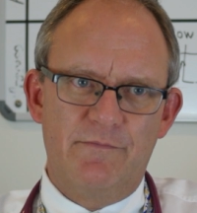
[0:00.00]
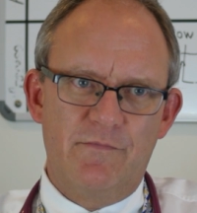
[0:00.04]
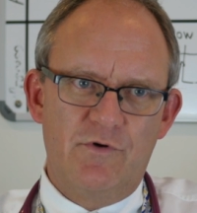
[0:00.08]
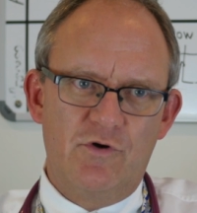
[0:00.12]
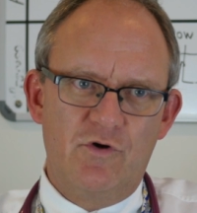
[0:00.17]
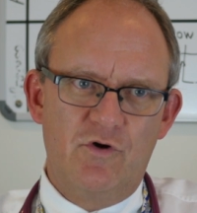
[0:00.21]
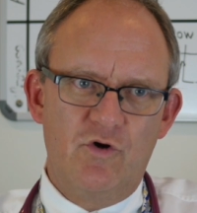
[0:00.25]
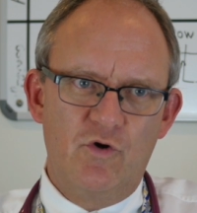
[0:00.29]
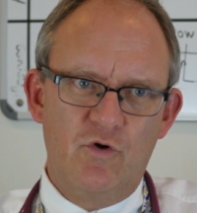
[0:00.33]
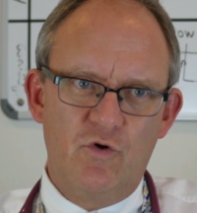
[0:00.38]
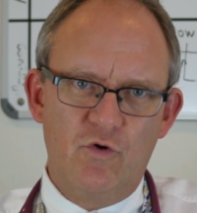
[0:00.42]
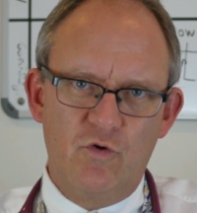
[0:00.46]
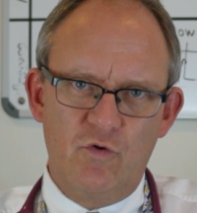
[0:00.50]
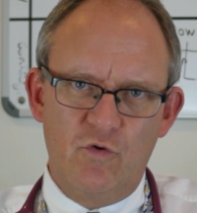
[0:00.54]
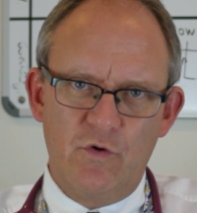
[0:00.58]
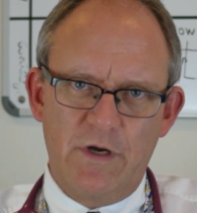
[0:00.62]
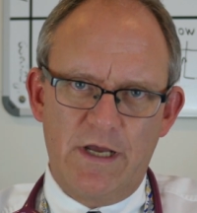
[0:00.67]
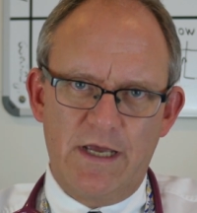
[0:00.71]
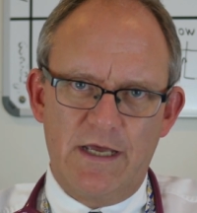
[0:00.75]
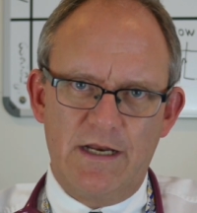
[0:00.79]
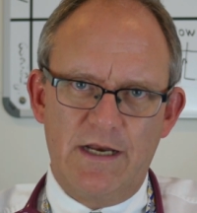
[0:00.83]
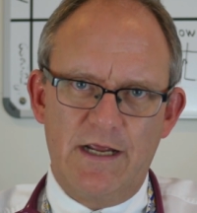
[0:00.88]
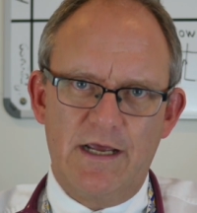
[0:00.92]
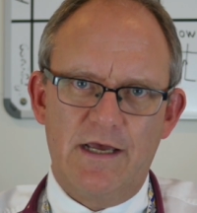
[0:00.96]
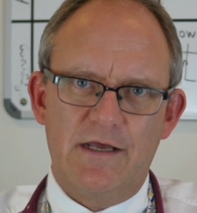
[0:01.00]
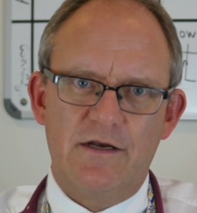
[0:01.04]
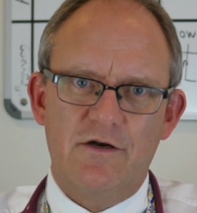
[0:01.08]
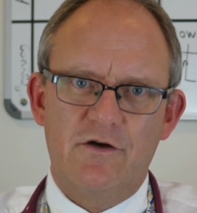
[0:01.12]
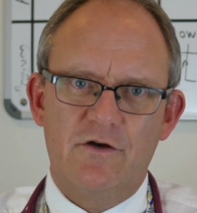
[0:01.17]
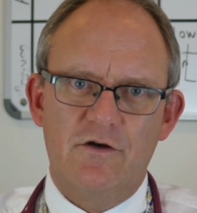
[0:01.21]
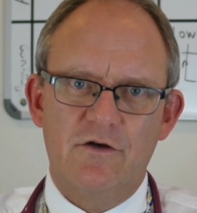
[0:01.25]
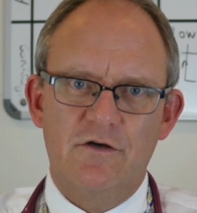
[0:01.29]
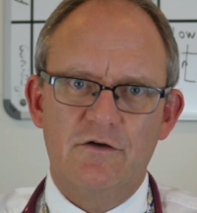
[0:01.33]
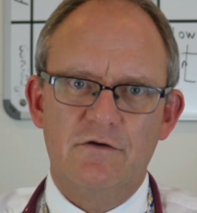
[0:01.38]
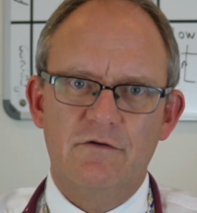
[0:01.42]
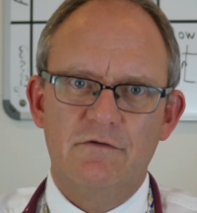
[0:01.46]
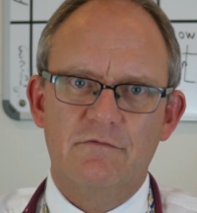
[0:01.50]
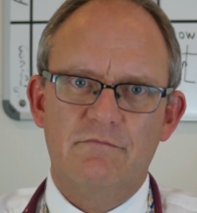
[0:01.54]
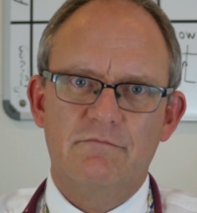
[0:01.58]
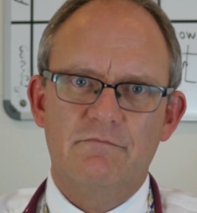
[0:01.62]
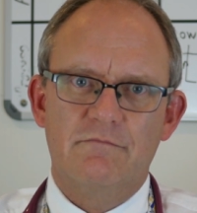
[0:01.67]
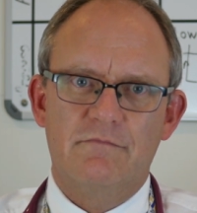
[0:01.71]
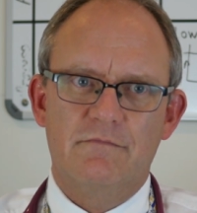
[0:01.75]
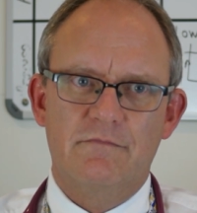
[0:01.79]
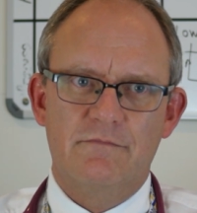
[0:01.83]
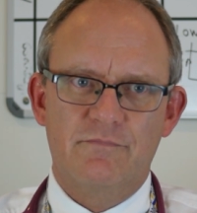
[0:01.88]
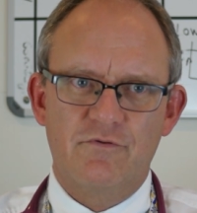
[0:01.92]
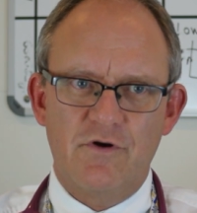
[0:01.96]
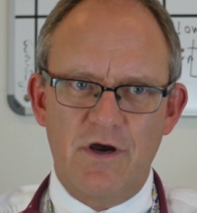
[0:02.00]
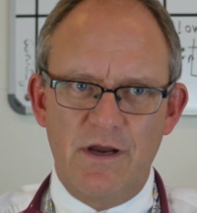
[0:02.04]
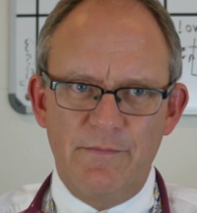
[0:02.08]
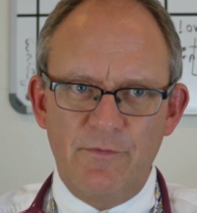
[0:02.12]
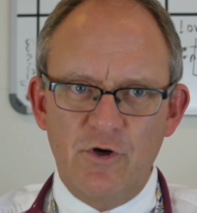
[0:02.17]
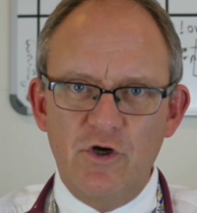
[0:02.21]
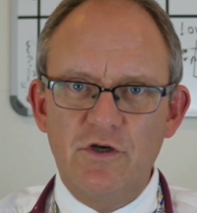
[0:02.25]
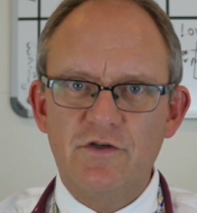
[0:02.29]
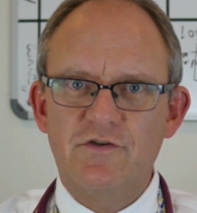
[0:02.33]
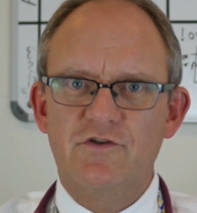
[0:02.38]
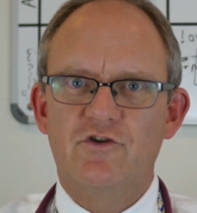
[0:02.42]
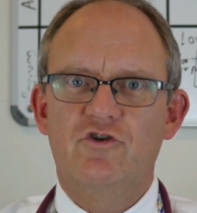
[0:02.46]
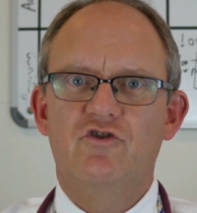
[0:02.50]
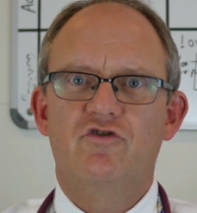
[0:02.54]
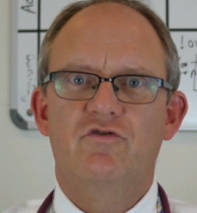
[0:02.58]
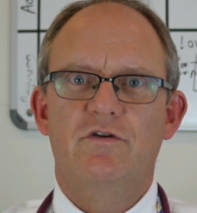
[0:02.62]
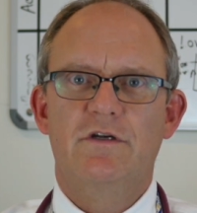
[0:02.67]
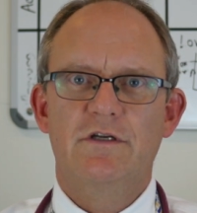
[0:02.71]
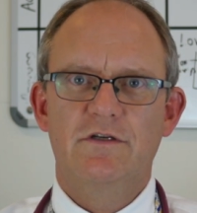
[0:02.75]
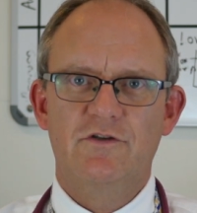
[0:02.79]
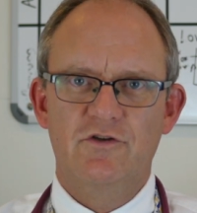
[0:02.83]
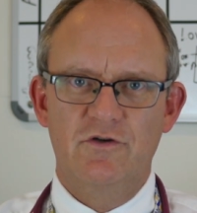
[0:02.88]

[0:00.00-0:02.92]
who had had her primary surgery,